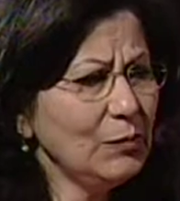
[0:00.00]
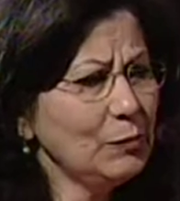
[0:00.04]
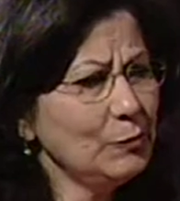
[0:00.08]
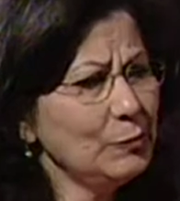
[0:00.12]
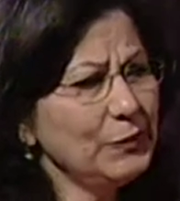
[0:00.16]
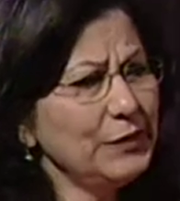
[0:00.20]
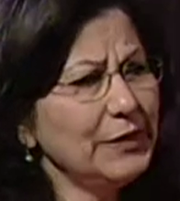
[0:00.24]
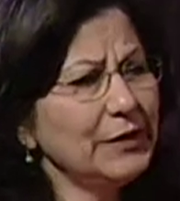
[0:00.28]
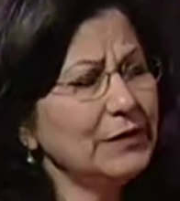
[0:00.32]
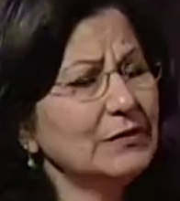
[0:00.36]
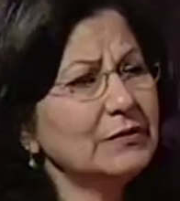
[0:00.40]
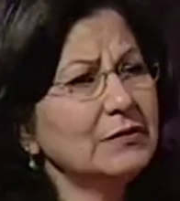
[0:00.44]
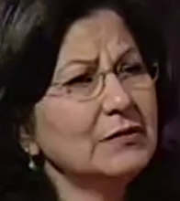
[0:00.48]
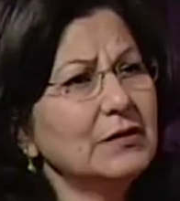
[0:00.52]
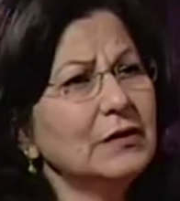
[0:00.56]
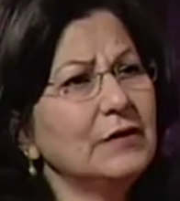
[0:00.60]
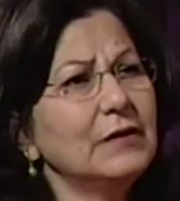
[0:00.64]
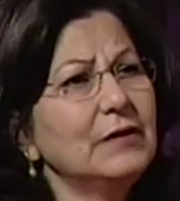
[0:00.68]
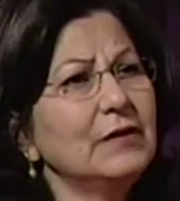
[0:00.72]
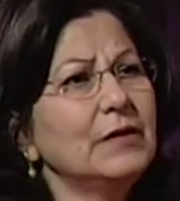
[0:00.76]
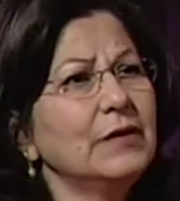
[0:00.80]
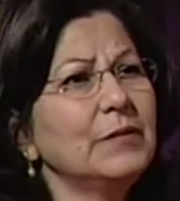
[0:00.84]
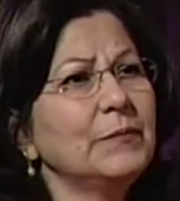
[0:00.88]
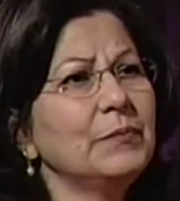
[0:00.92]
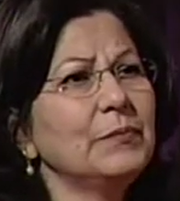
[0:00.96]
with
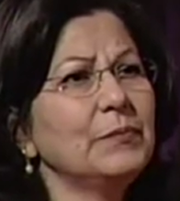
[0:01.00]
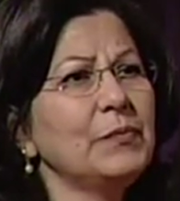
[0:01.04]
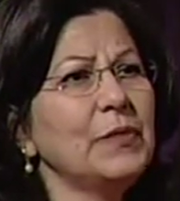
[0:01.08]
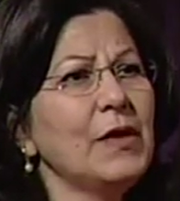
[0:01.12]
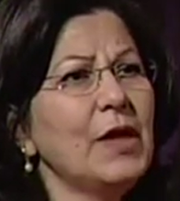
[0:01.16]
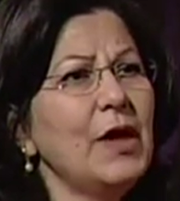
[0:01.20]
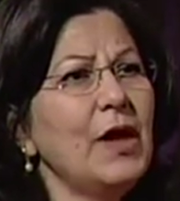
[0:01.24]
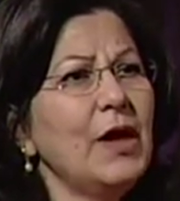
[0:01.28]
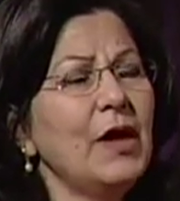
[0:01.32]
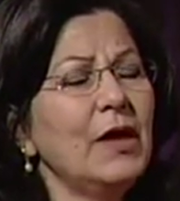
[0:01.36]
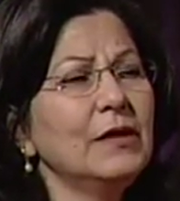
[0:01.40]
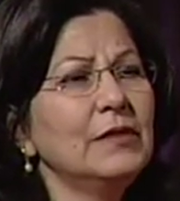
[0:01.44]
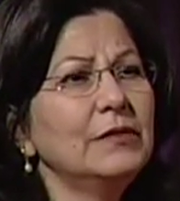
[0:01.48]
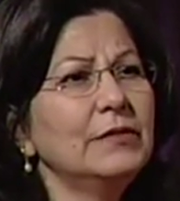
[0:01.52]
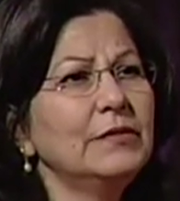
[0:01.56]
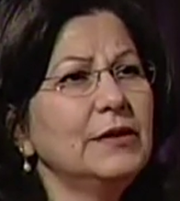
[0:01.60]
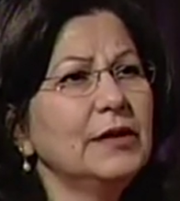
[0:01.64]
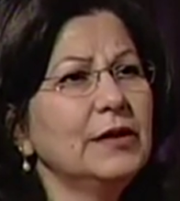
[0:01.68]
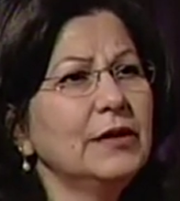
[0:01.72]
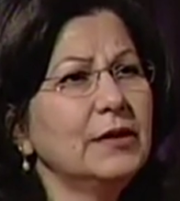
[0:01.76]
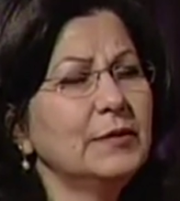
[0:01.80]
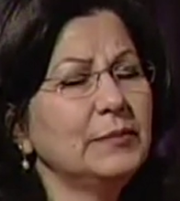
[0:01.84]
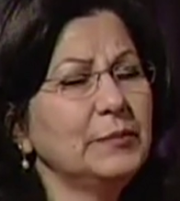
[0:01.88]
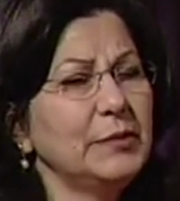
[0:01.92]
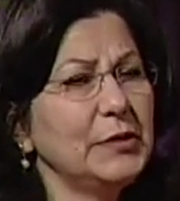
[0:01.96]

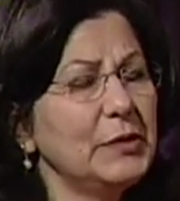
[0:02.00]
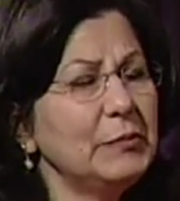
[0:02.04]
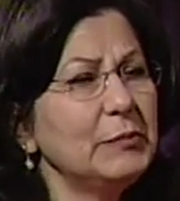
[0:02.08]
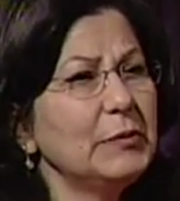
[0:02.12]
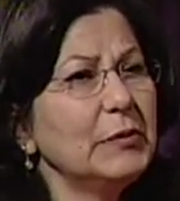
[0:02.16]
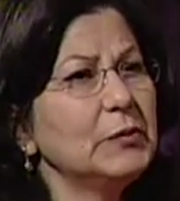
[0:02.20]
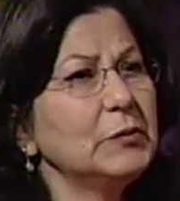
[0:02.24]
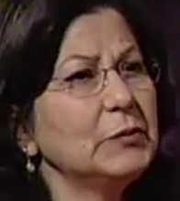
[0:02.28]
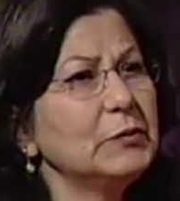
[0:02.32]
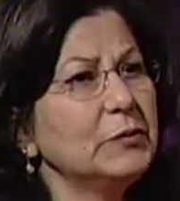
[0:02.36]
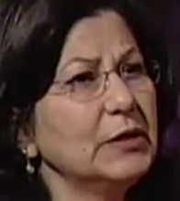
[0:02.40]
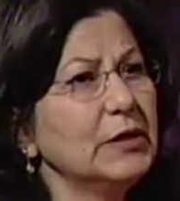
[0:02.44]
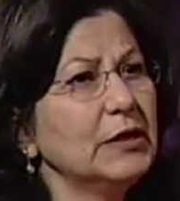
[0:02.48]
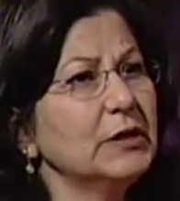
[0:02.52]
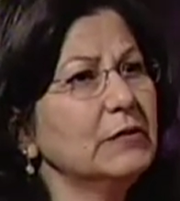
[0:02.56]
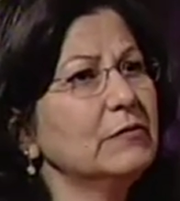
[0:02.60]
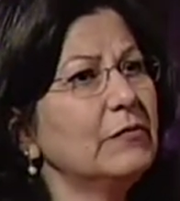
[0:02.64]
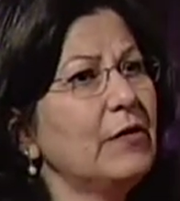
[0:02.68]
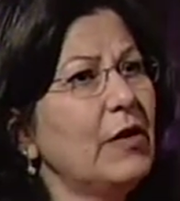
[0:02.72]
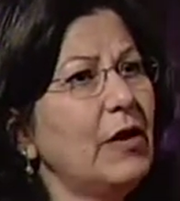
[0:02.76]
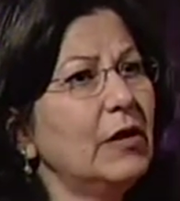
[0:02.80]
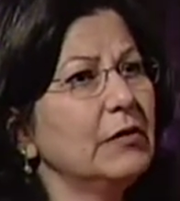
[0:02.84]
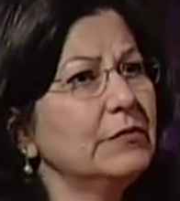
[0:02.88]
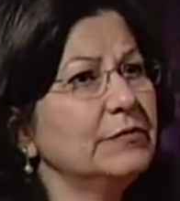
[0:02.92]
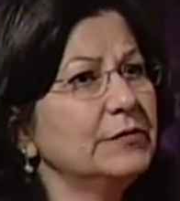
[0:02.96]
the people who are
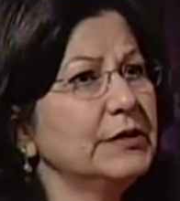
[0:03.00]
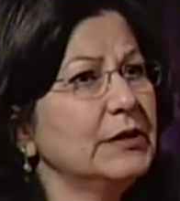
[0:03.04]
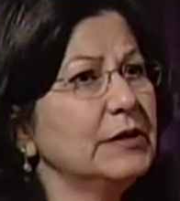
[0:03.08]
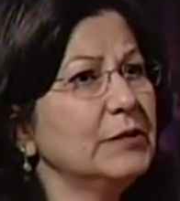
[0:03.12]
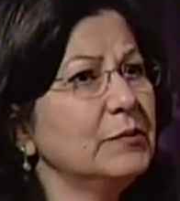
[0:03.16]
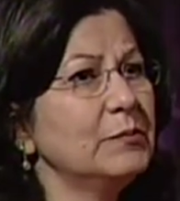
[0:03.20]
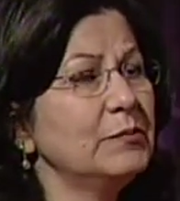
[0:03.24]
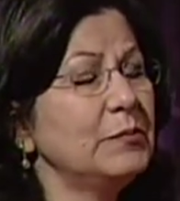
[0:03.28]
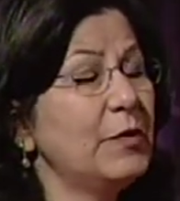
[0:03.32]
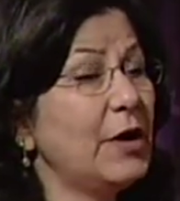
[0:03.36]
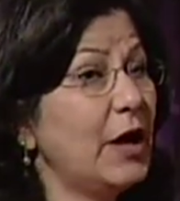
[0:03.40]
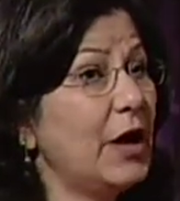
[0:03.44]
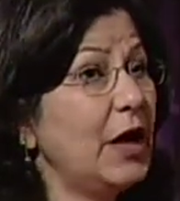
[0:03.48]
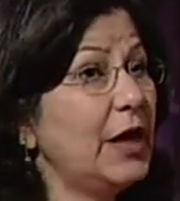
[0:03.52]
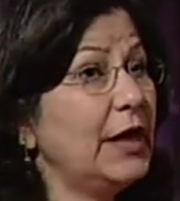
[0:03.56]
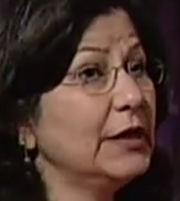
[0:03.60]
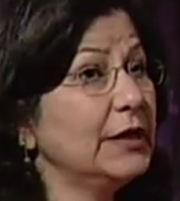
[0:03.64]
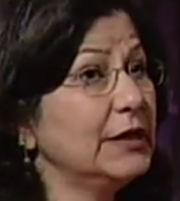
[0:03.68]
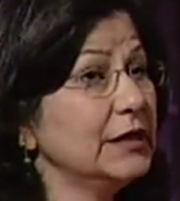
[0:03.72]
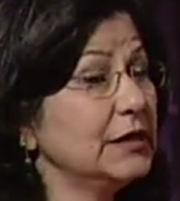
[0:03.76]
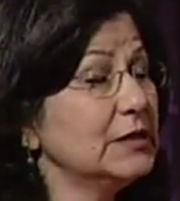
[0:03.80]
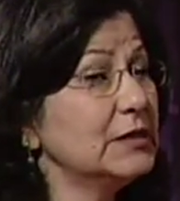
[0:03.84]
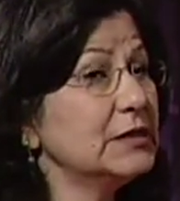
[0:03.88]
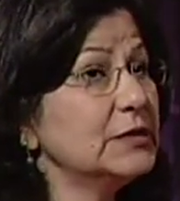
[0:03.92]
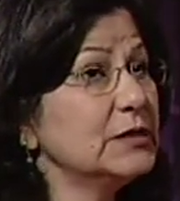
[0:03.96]
involved in Baha'i
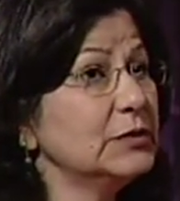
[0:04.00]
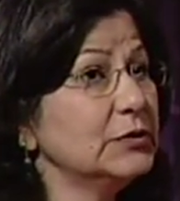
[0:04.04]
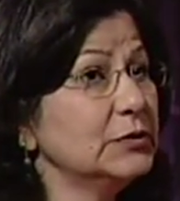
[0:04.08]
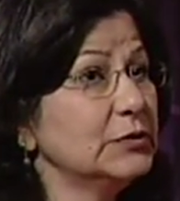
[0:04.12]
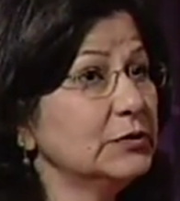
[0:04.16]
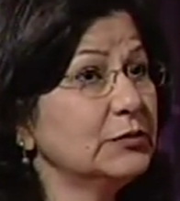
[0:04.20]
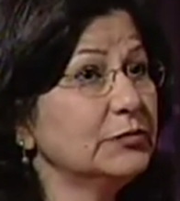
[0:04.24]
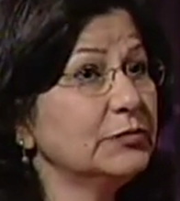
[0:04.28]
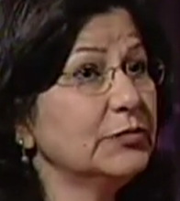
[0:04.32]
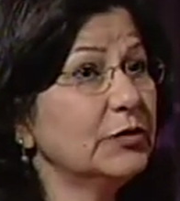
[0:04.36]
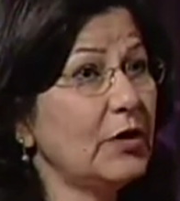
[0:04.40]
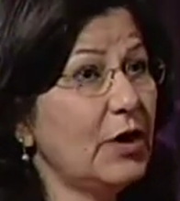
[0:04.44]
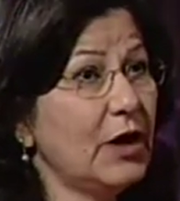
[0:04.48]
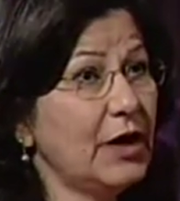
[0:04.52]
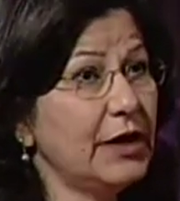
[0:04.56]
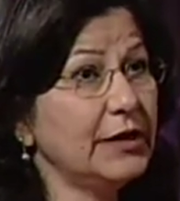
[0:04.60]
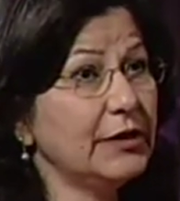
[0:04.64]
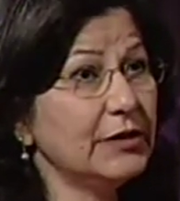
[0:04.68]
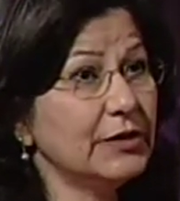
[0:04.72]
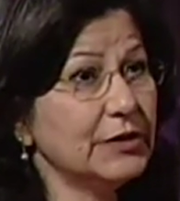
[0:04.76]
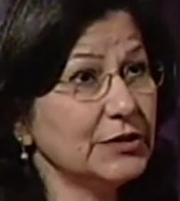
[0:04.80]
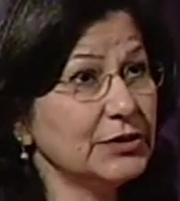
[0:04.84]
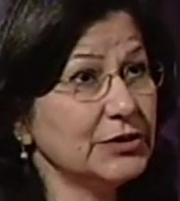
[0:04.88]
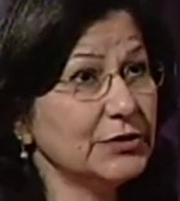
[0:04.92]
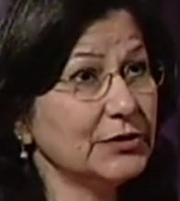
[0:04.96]
Institute for
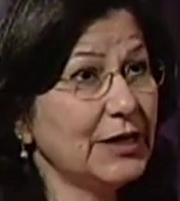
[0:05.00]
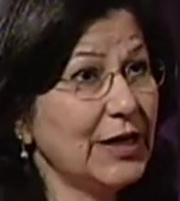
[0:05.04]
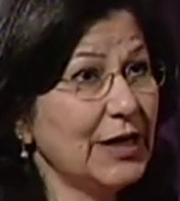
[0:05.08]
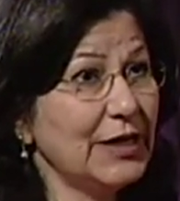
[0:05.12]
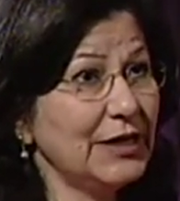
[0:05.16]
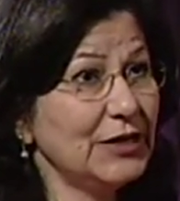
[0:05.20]
Higher Education.